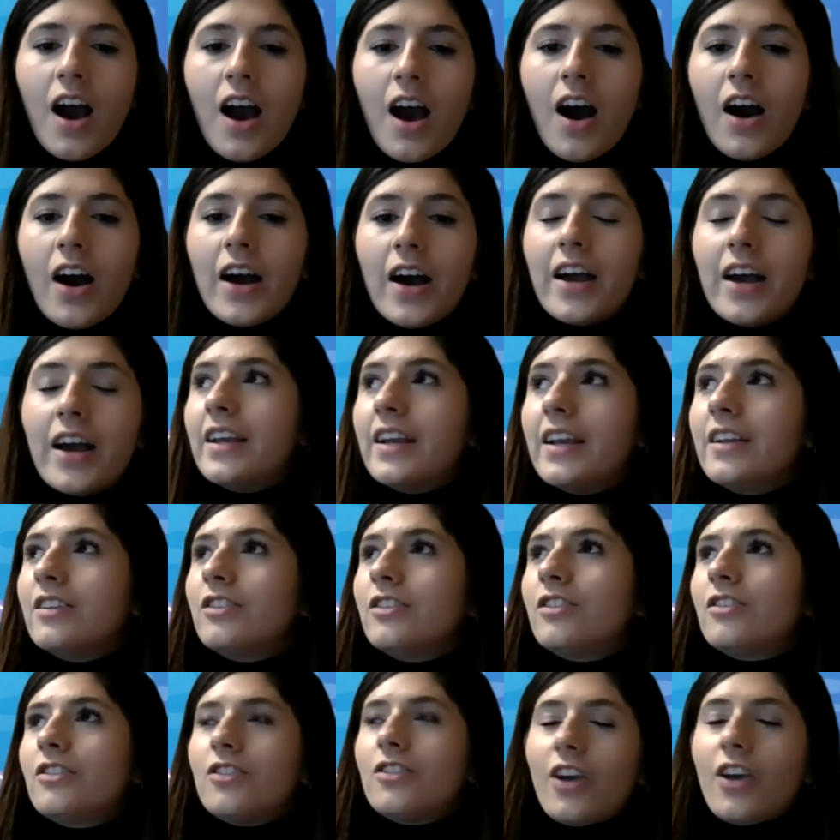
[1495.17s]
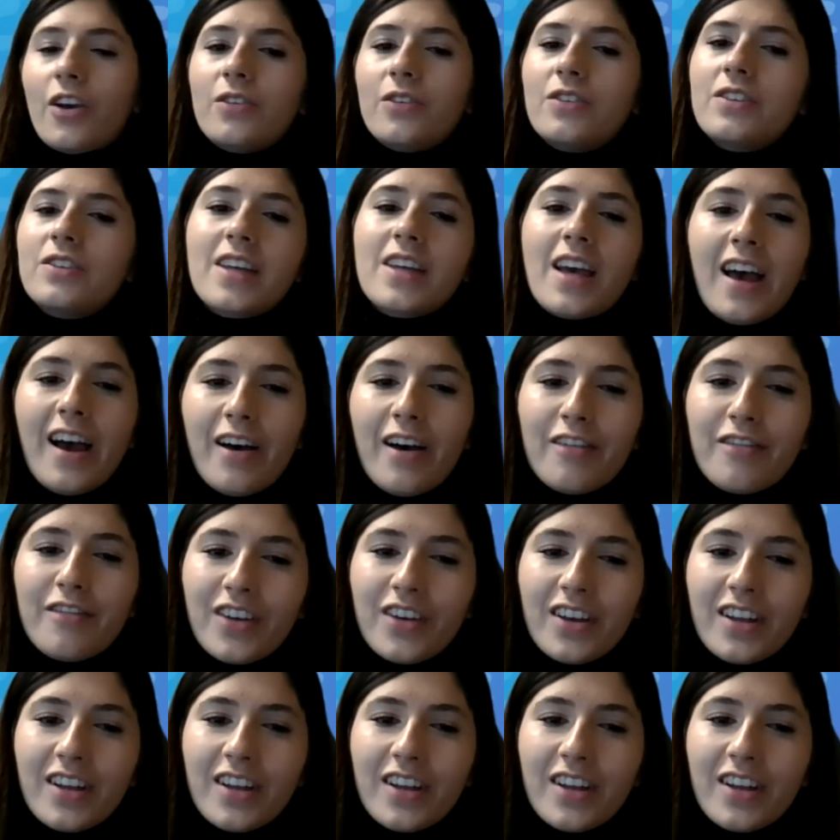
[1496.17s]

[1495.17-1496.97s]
I don't have